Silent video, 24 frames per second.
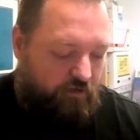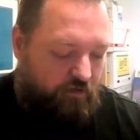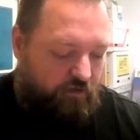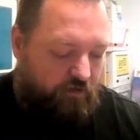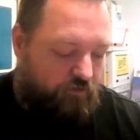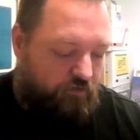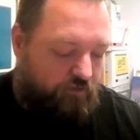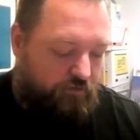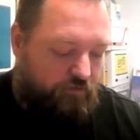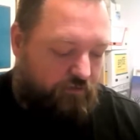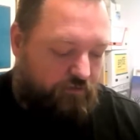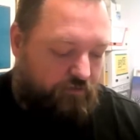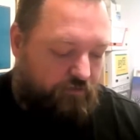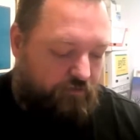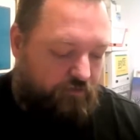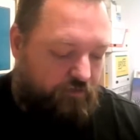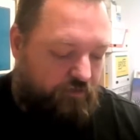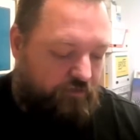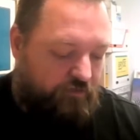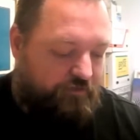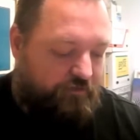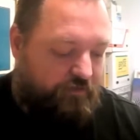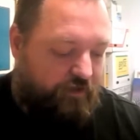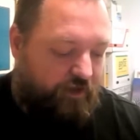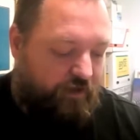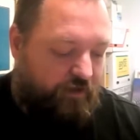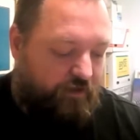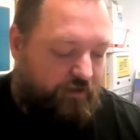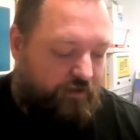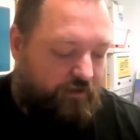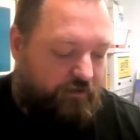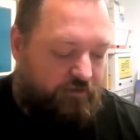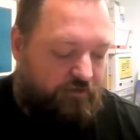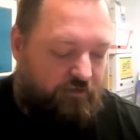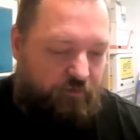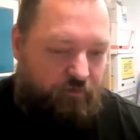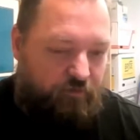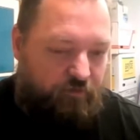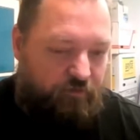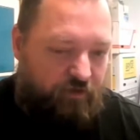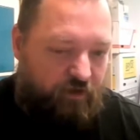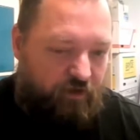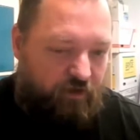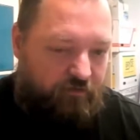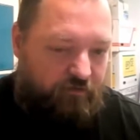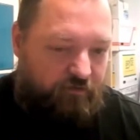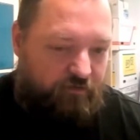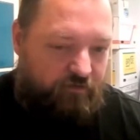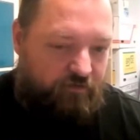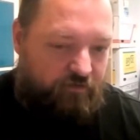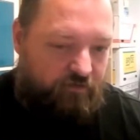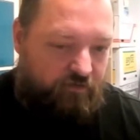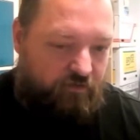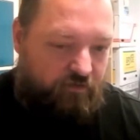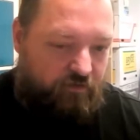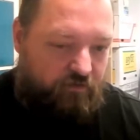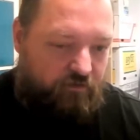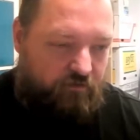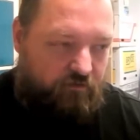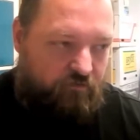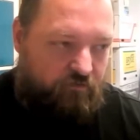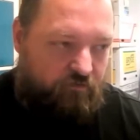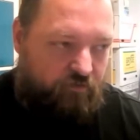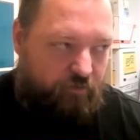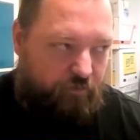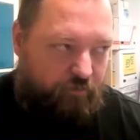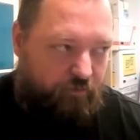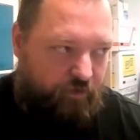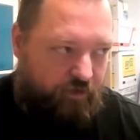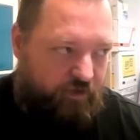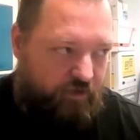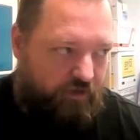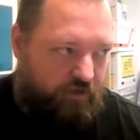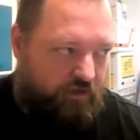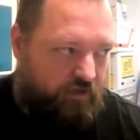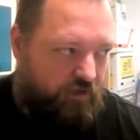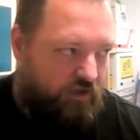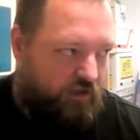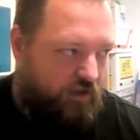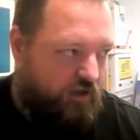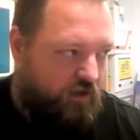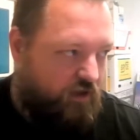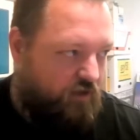or deciding some stuff for me